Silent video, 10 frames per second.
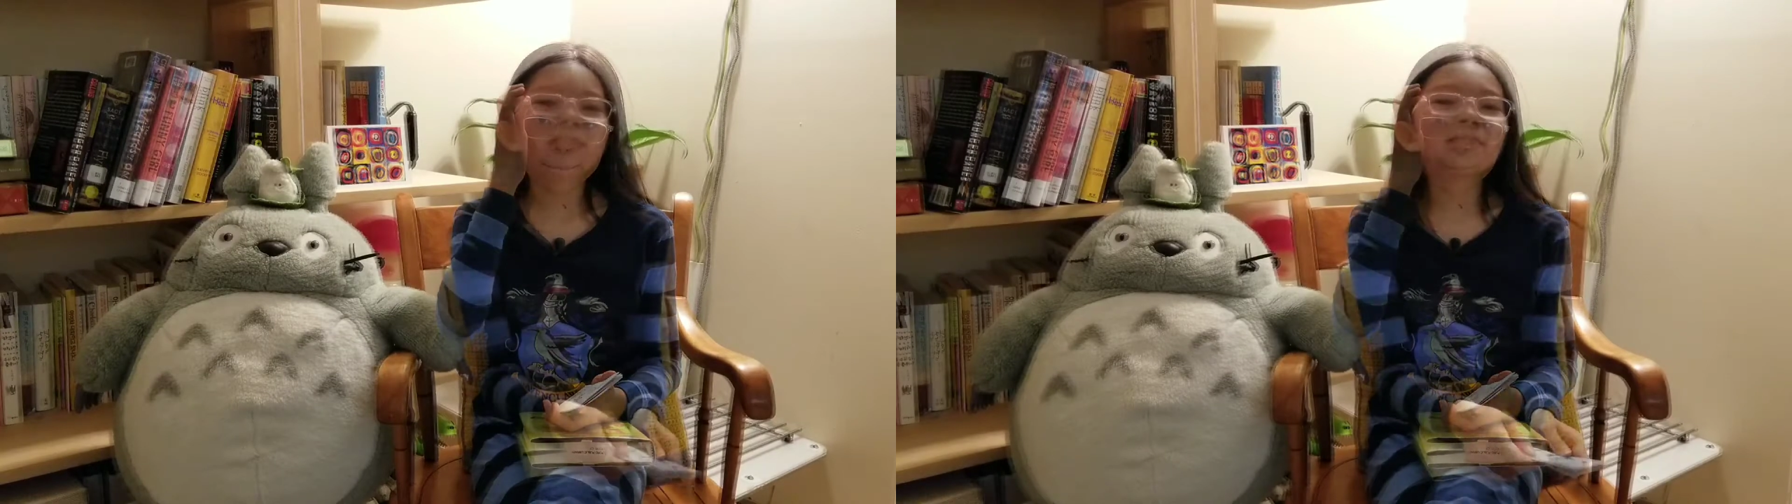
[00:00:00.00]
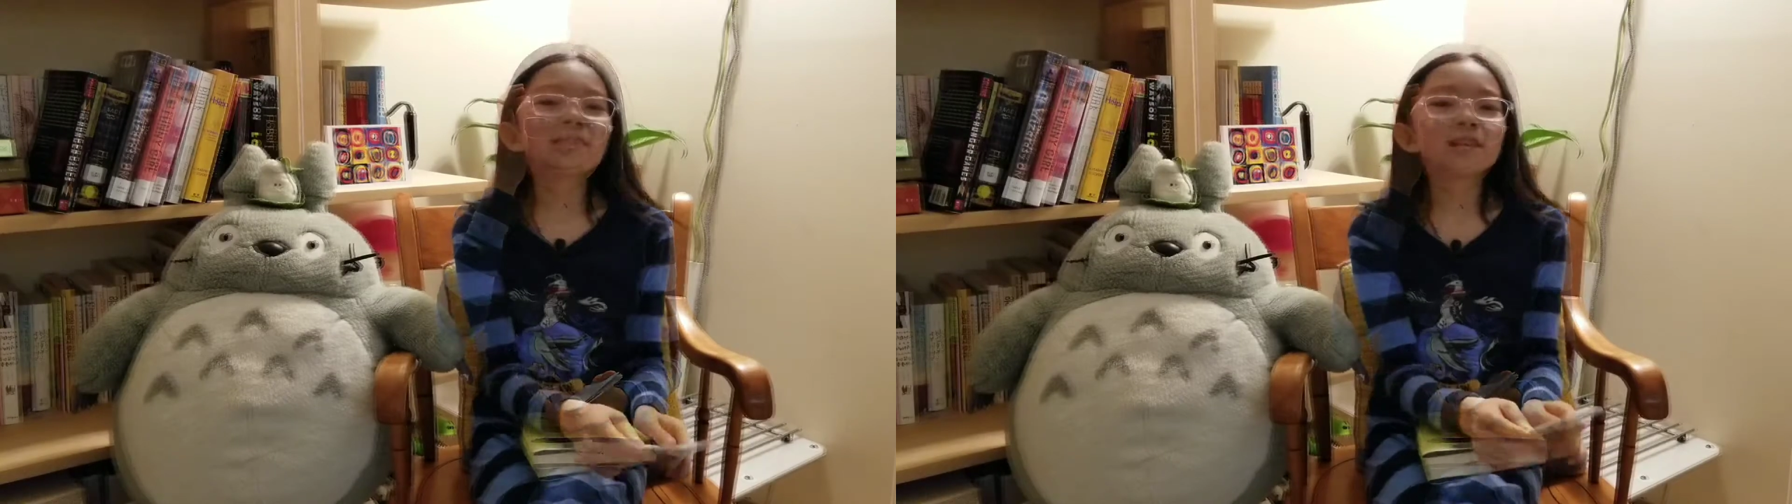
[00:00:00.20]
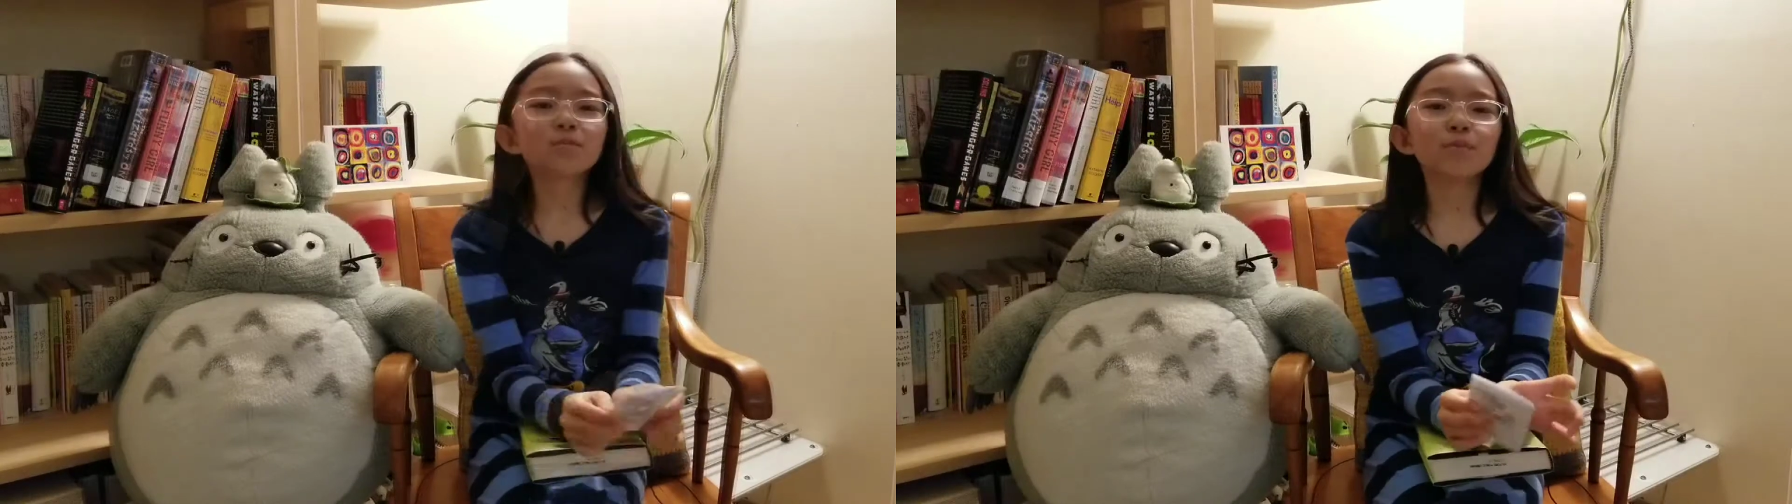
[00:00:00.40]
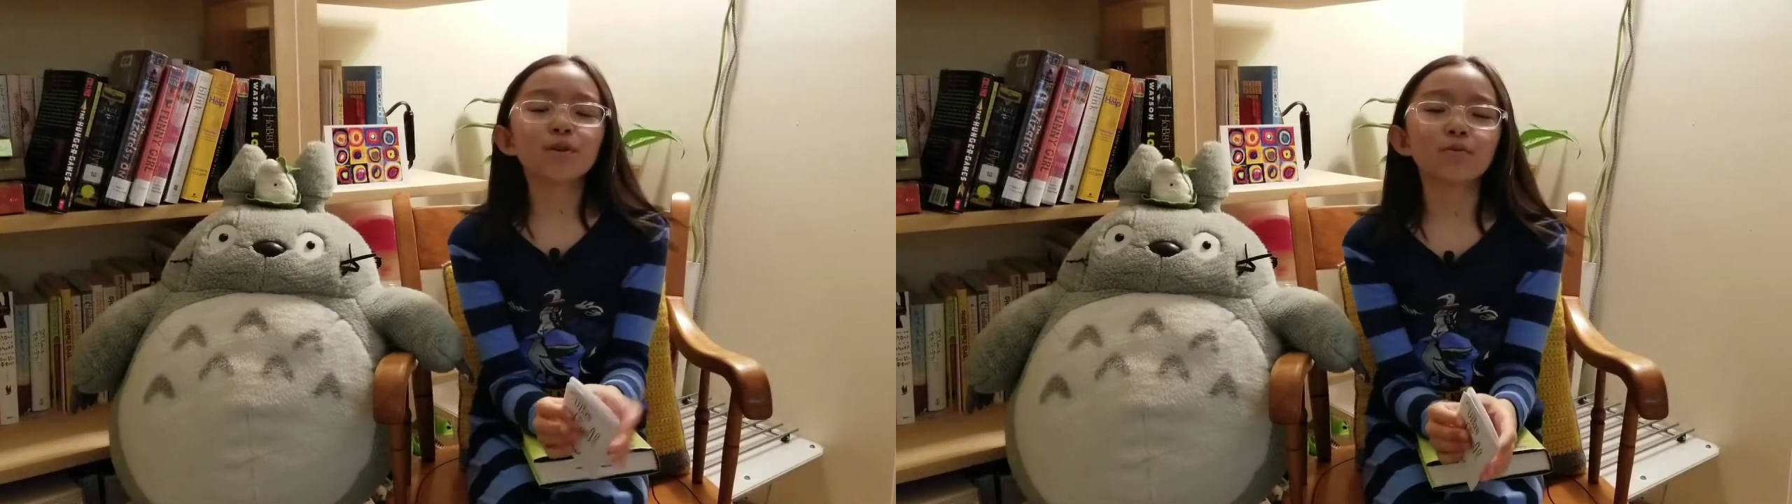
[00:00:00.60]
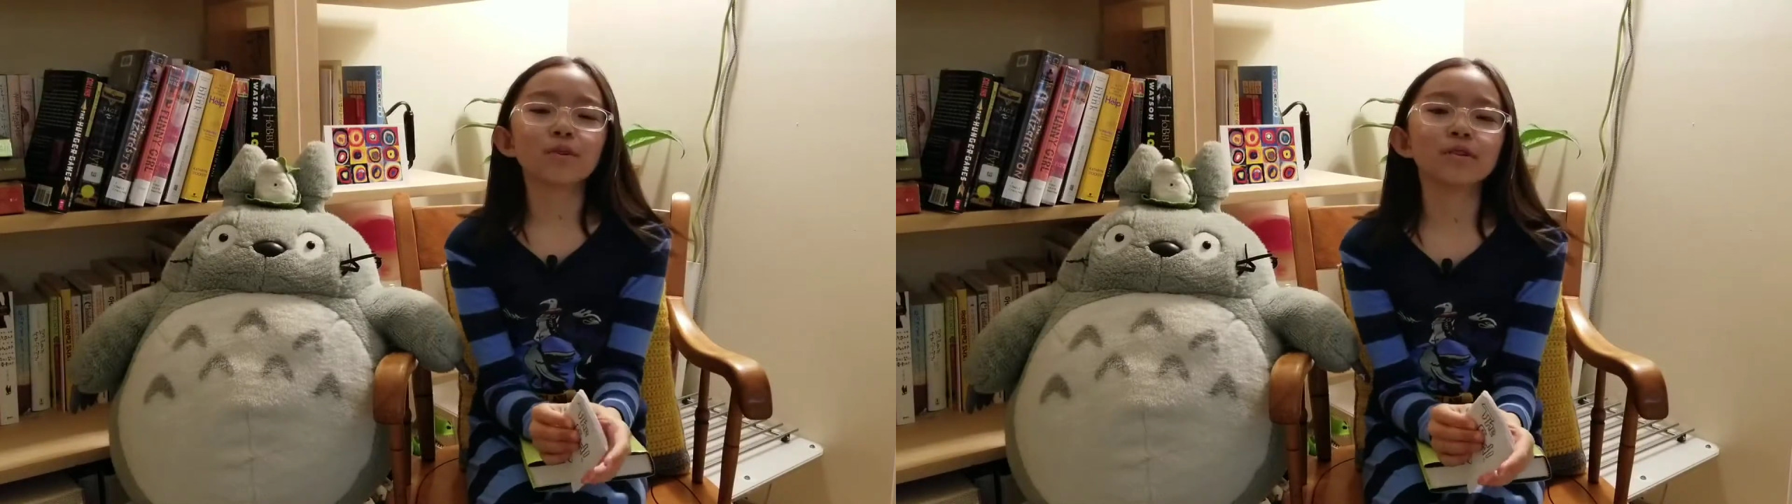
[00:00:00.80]
This
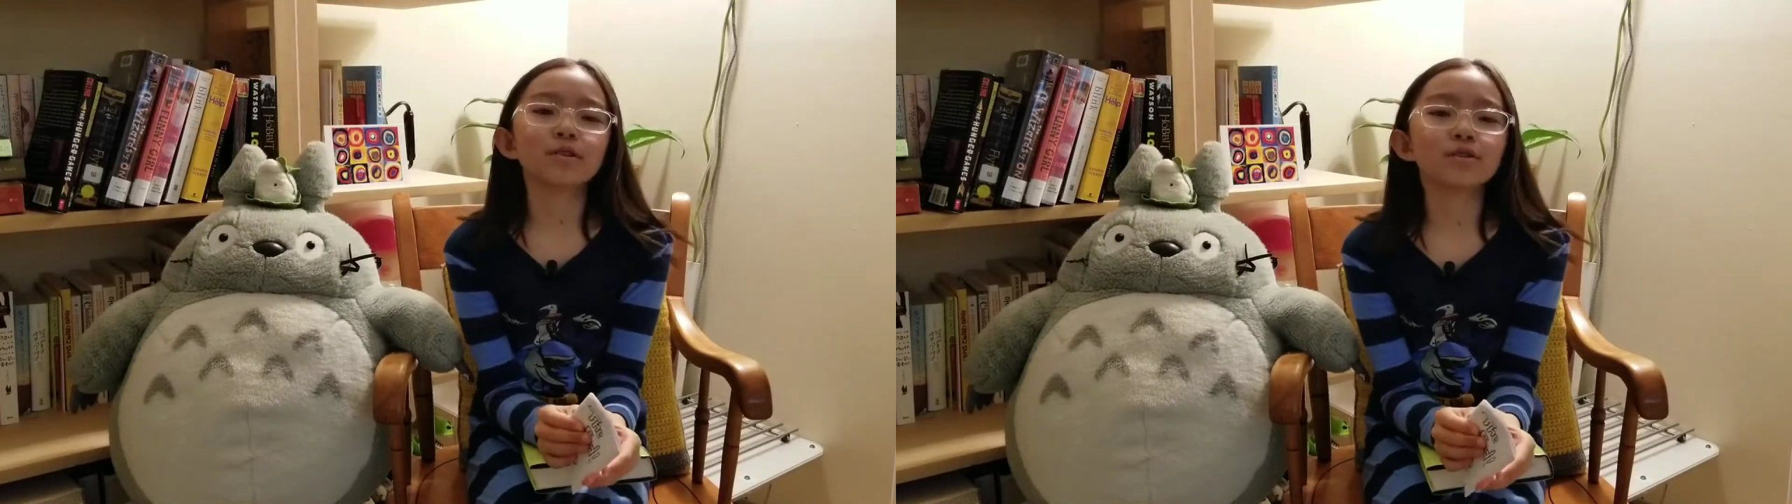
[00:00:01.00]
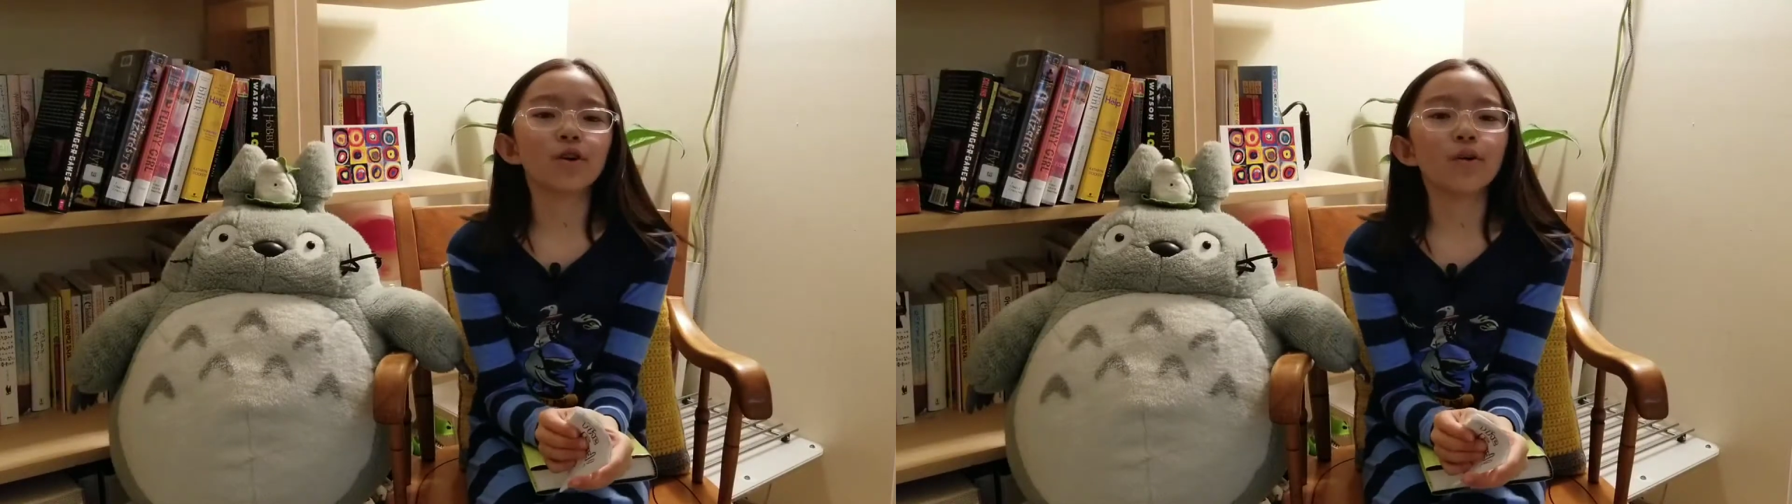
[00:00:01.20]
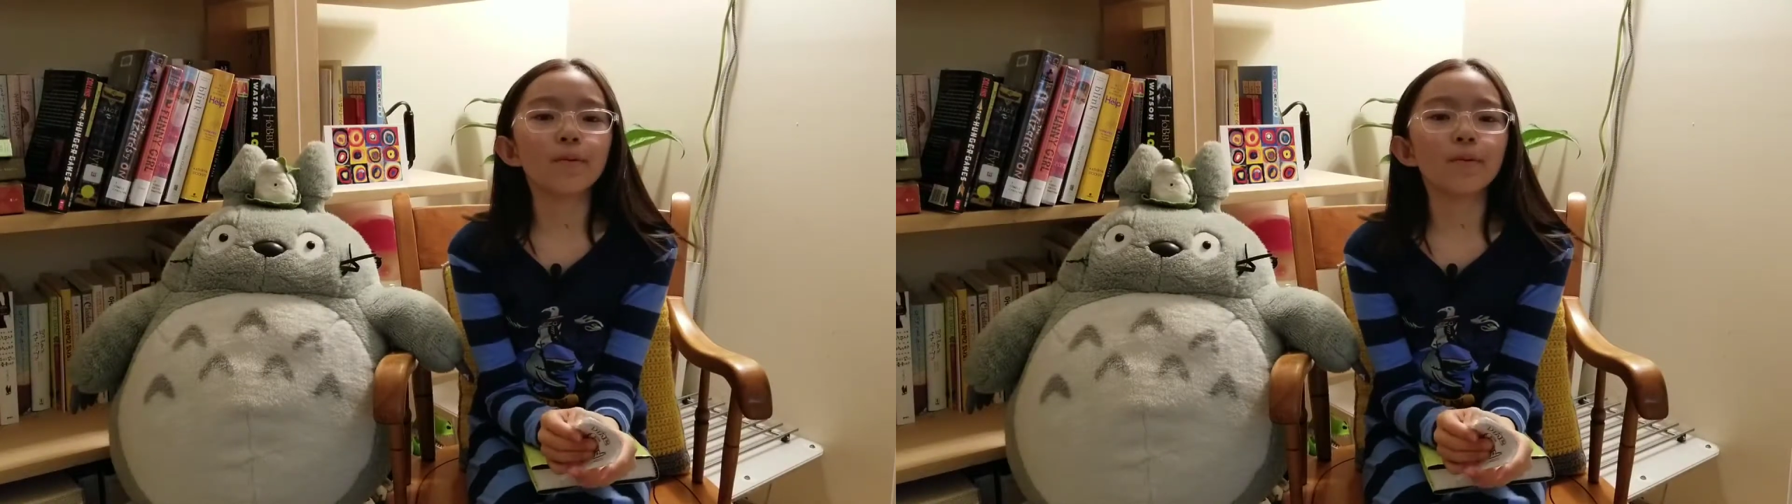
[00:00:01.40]
book was so